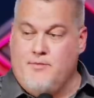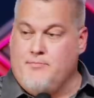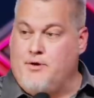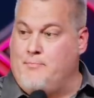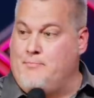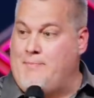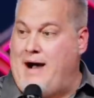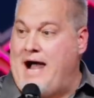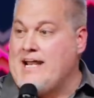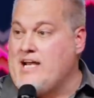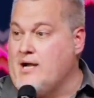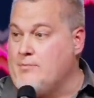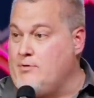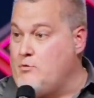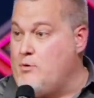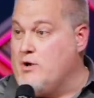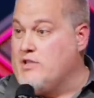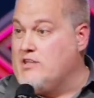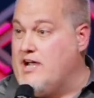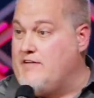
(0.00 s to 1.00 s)
But my
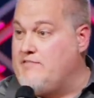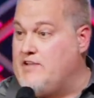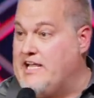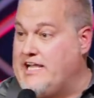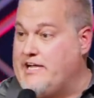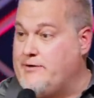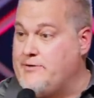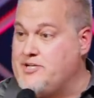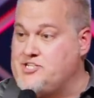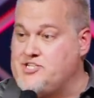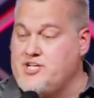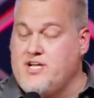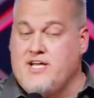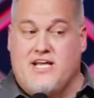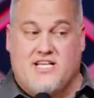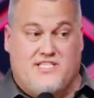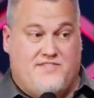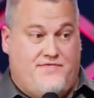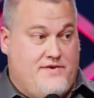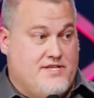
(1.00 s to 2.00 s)
number one love language
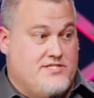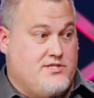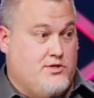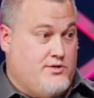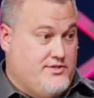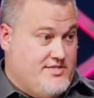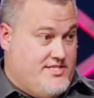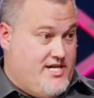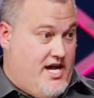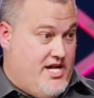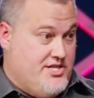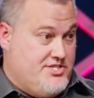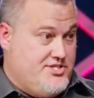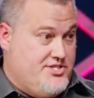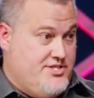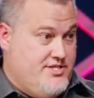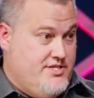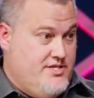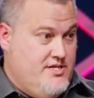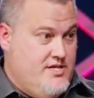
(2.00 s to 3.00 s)
is physical
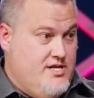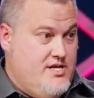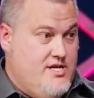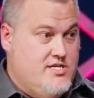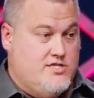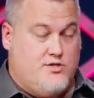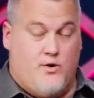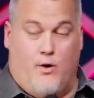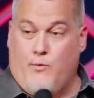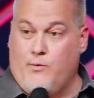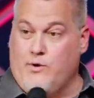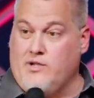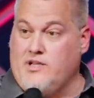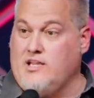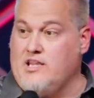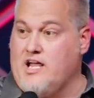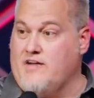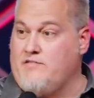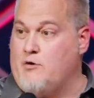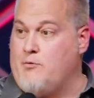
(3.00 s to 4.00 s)
touch. So, I
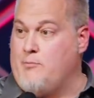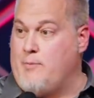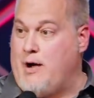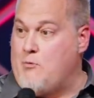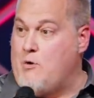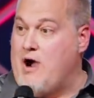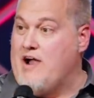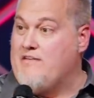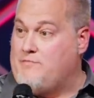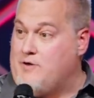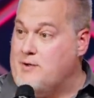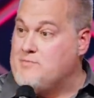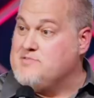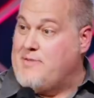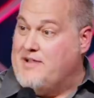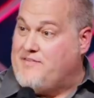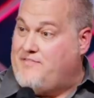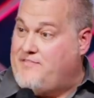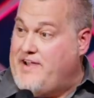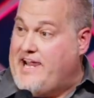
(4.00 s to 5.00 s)
really love it when my wife rubs
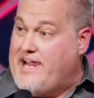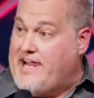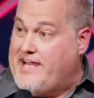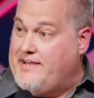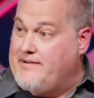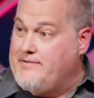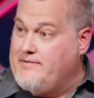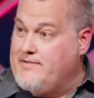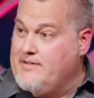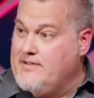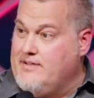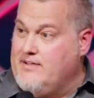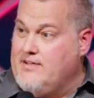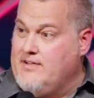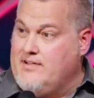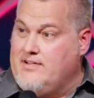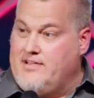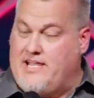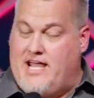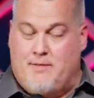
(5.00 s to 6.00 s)
my feet.
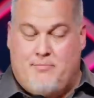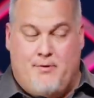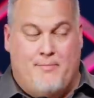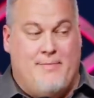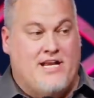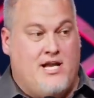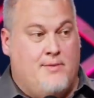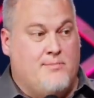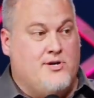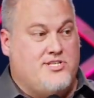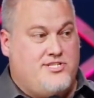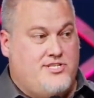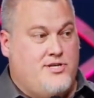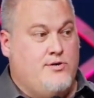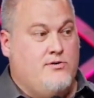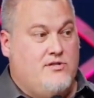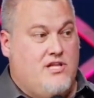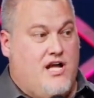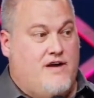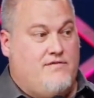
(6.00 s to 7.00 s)
Yeah, but my number
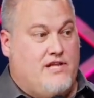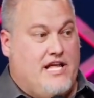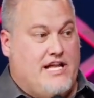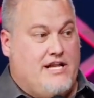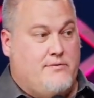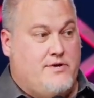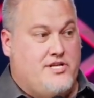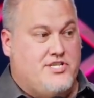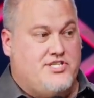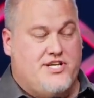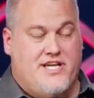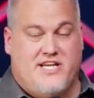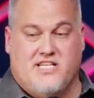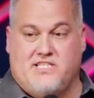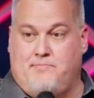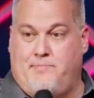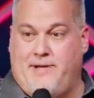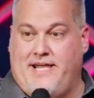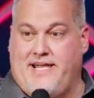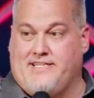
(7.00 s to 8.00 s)
two love language
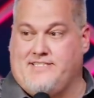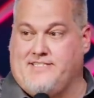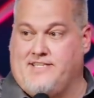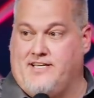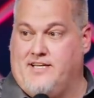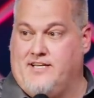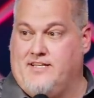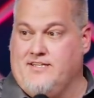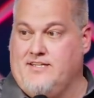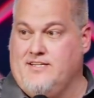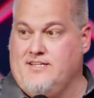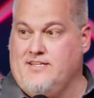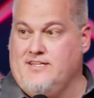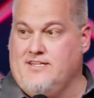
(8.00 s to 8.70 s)
is pizza.